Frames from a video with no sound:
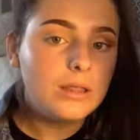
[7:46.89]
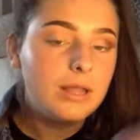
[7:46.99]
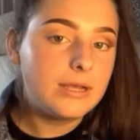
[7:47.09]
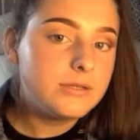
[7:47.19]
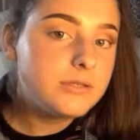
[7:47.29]

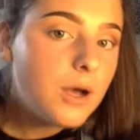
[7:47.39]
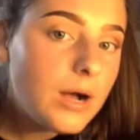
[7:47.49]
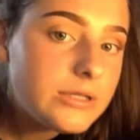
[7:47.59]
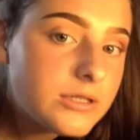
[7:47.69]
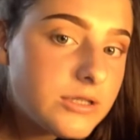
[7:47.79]
like so,
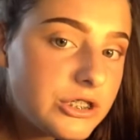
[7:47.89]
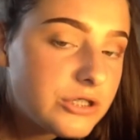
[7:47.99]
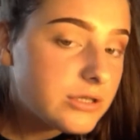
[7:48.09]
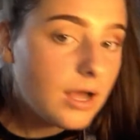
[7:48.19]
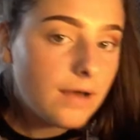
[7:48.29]
as you can see,
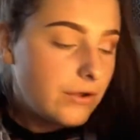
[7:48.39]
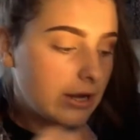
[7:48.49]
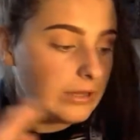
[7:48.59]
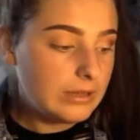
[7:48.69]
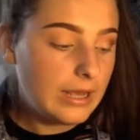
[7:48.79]
just a
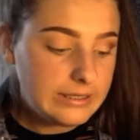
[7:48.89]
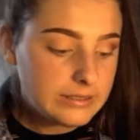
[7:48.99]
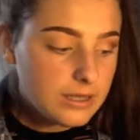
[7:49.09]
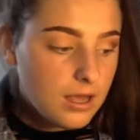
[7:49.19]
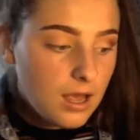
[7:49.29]
very light
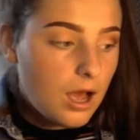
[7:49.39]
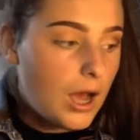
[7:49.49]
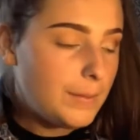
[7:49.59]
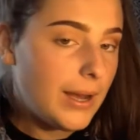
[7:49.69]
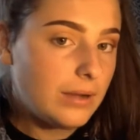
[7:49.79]

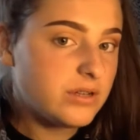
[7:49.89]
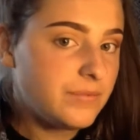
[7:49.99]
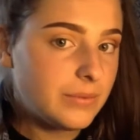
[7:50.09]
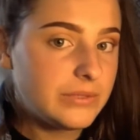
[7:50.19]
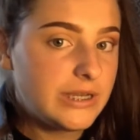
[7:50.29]
amount of
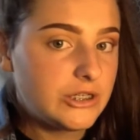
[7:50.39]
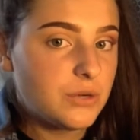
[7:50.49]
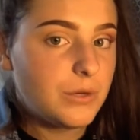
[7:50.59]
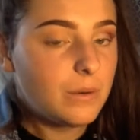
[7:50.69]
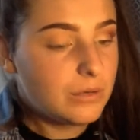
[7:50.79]

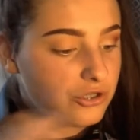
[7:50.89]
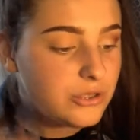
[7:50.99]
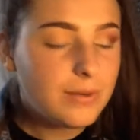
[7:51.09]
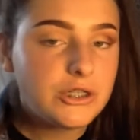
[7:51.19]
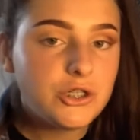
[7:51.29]
pigmentation. We don't want too
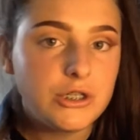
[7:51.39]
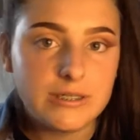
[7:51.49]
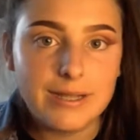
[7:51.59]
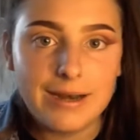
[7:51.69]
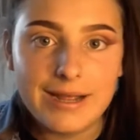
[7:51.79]
much,
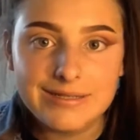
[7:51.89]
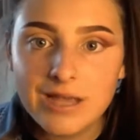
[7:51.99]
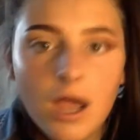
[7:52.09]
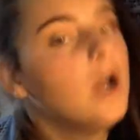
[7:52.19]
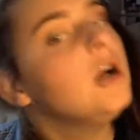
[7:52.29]
just a nice
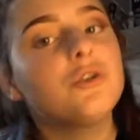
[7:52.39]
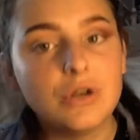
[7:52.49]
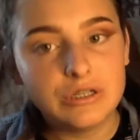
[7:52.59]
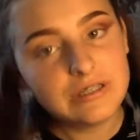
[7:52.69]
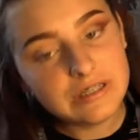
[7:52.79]

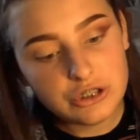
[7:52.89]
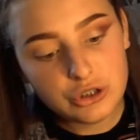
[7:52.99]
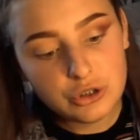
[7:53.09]
transition